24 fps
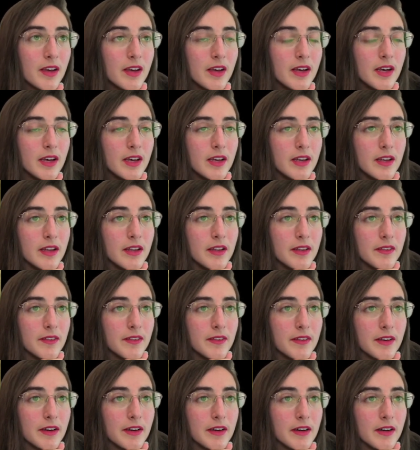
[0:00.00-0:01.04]

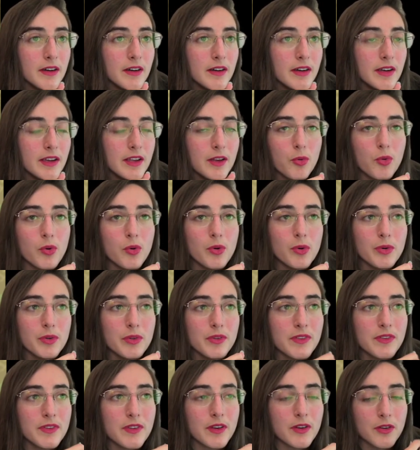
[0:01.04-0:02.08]
And it
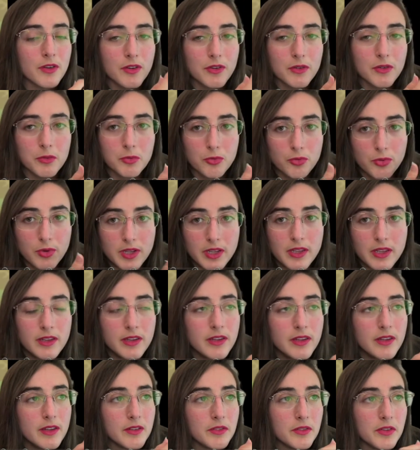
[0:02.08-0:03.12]
was
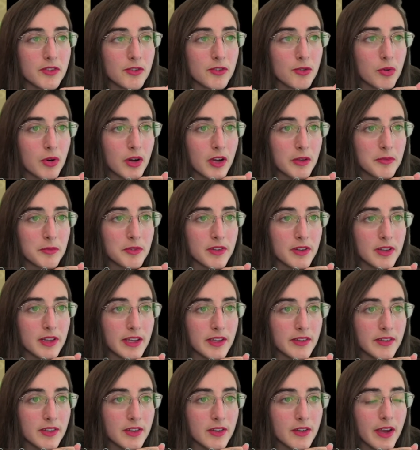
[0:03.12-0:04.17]
re-described
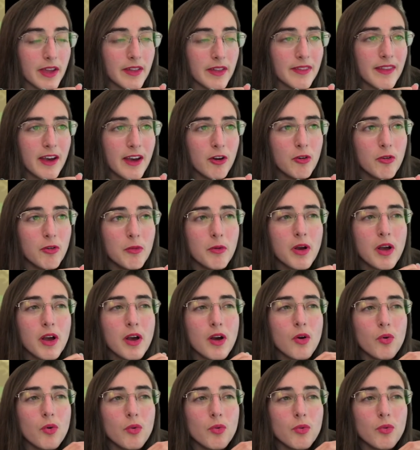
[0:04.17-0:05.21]
later, and now
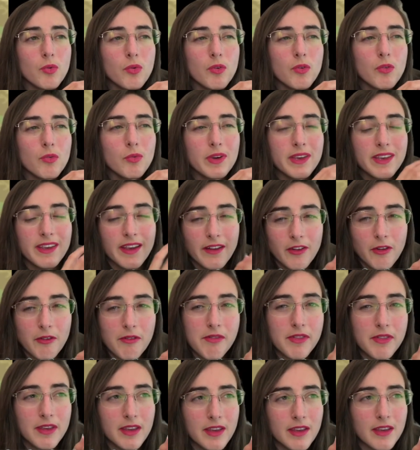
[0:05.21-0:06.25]
we kind of
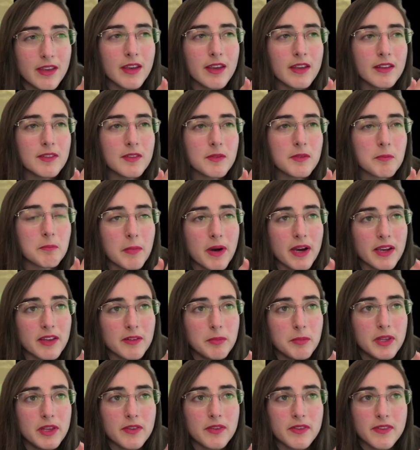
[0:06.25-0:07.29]
think it might
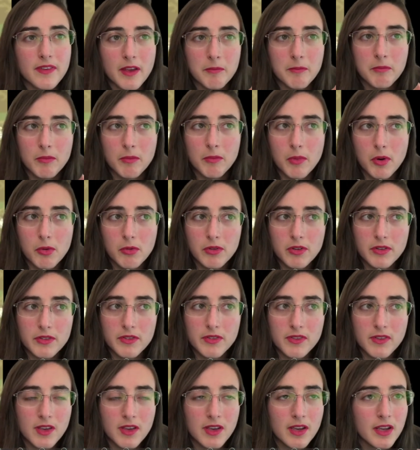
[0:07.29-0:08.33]
be a stem
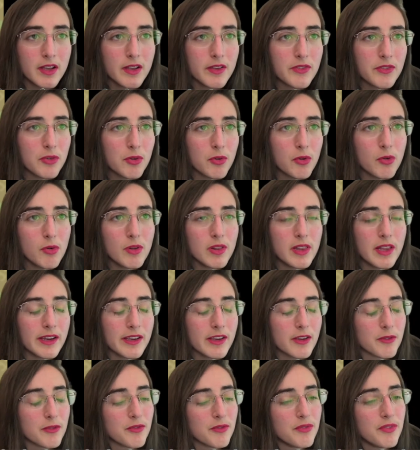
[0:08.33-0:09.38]
mollusk, so
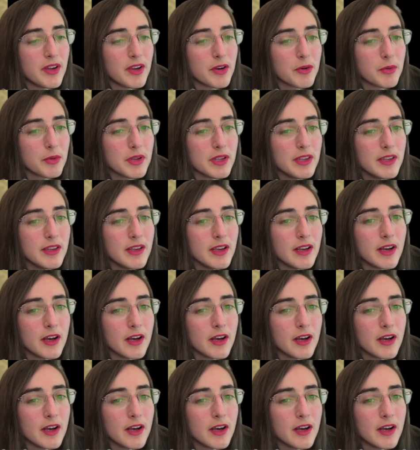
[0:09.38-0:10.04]
like a stem